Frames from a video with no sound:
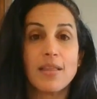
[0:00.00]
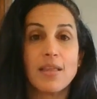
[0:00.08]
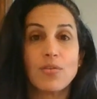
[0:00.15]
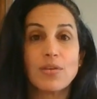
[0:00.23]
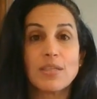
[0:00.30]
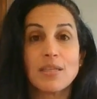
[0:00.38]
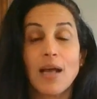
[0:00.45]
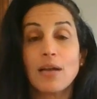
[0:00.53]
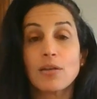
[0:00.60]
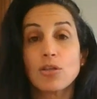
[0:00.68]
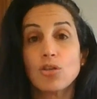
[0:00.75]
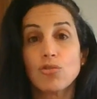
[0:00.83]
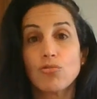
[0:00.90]
there is an
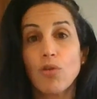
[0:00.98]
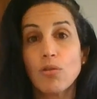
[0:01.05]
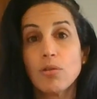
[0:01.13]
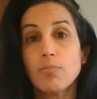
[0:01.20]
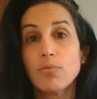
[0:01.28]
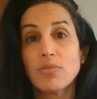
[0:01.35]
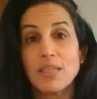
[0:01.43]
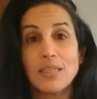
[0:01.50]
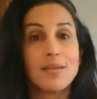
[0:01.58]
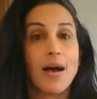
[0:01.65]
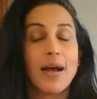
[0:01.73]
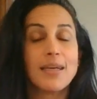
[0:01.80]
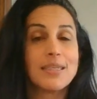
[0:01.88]
uncontrollable
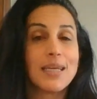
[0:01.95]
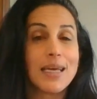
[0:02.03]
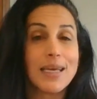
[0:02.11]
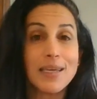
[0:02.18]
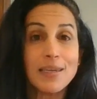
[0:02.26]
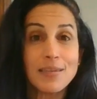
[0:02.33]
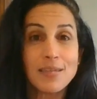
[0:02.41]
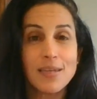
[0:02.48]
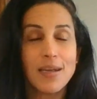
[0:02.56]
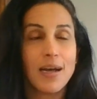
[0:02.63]
desire to eat